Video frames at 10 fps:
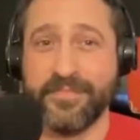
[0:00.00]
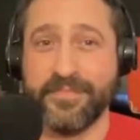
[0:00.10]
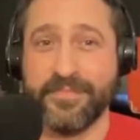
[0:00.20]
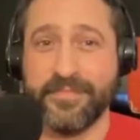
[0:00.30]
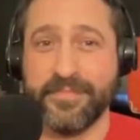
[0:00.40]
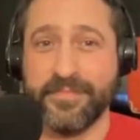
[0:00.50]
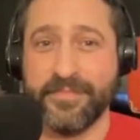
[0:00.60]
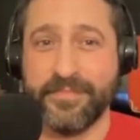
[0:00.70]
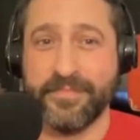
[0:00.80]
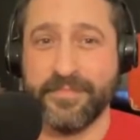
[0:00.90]

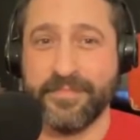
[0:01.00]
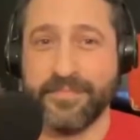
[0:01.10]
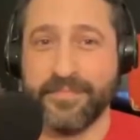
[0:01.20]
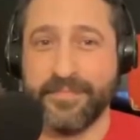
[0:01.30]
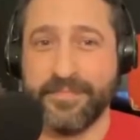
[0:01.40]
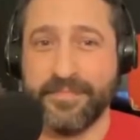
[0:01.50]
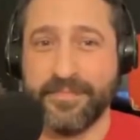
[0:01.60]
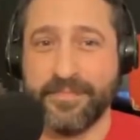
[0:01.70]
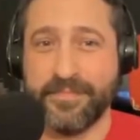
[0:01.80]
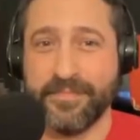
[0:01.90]

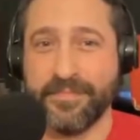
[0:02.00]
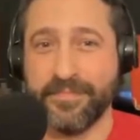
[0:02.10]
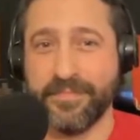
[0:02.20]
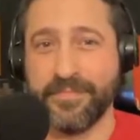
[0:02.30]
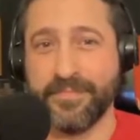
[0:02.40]
(not speaking)